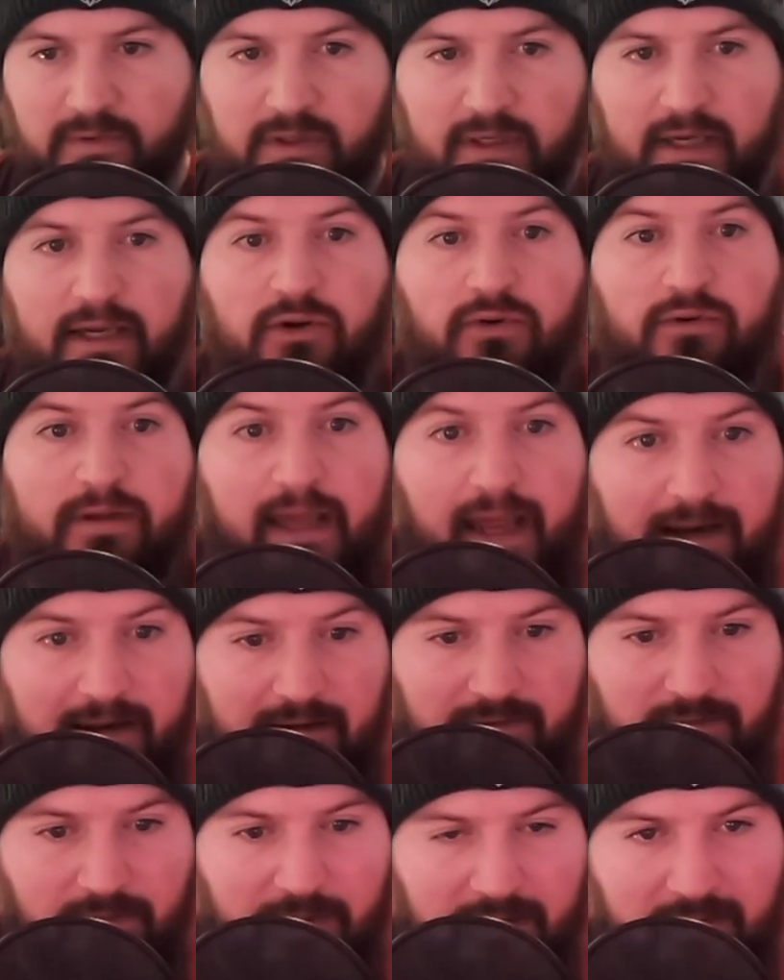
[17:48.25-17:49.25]
get
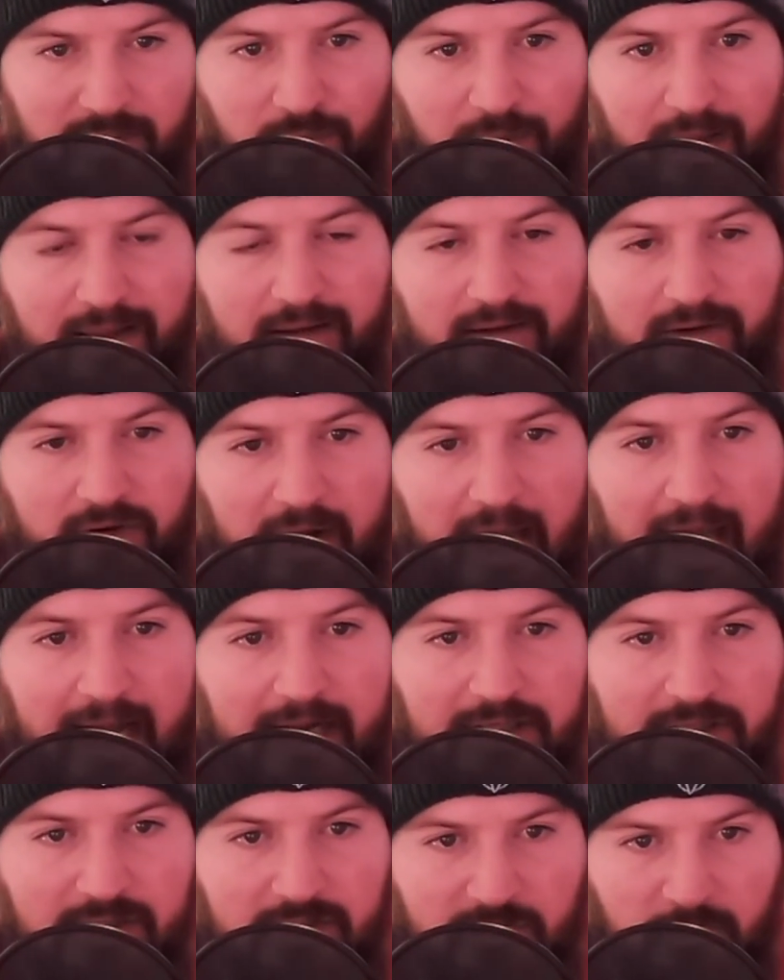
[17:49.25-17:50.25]
creative with the way that your
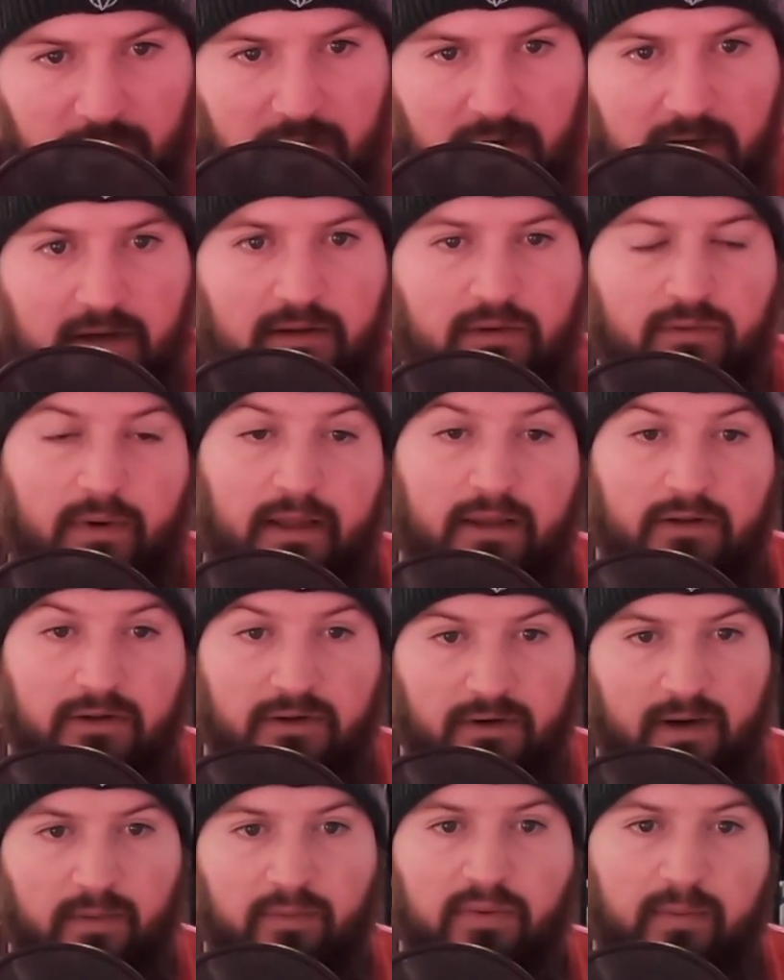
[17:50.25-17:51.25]
actions work or the way that
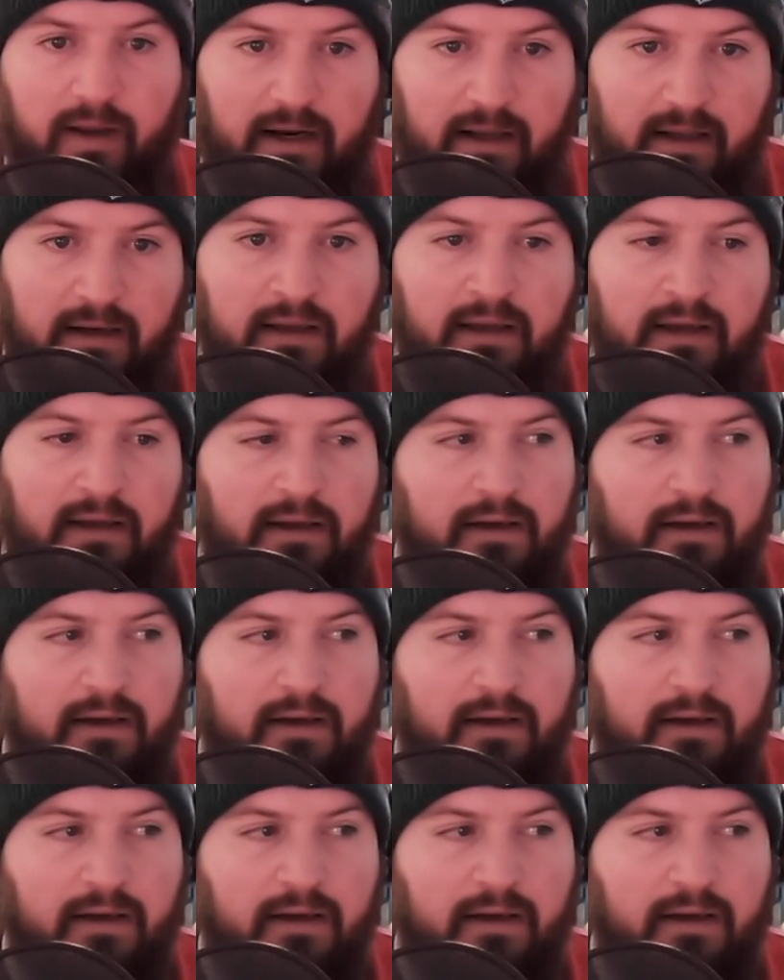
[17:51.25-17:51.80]
they're implemented,